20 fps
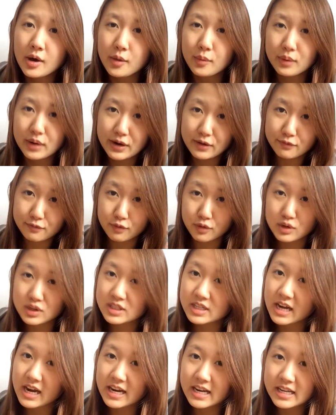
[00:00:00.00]
When I
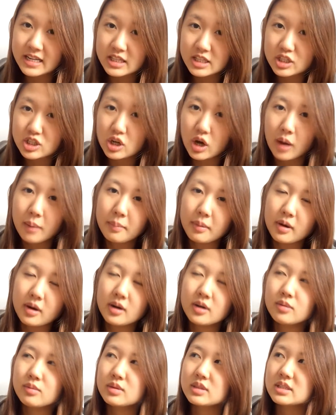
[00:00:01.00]
first dyed it, the top
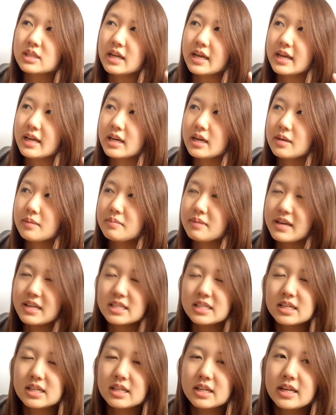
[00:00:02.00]
part was like
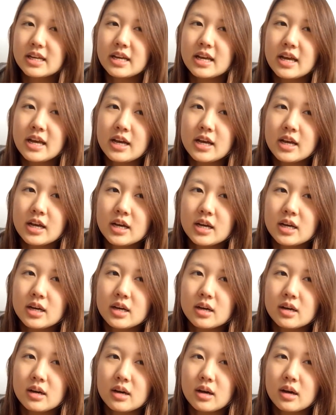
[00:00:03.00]
basically
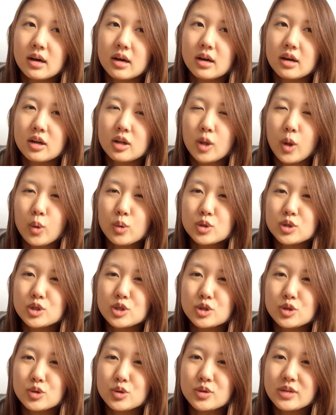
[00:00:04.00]
close
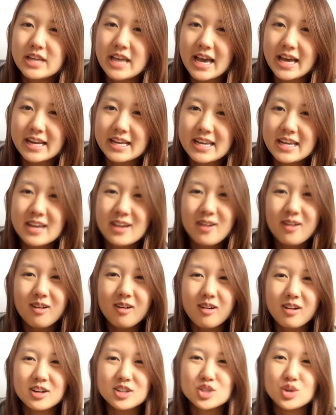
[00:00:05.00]
to Yeti
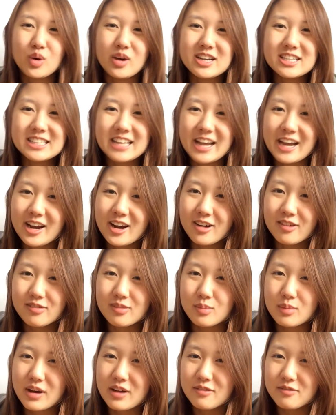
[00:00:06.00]
or Joy's hair
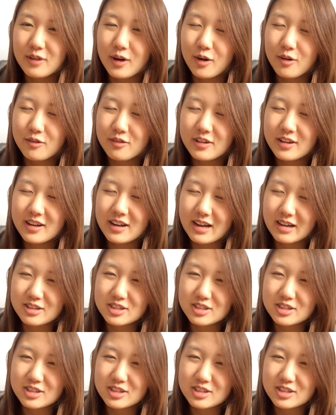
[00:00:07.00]
from Red Velvet.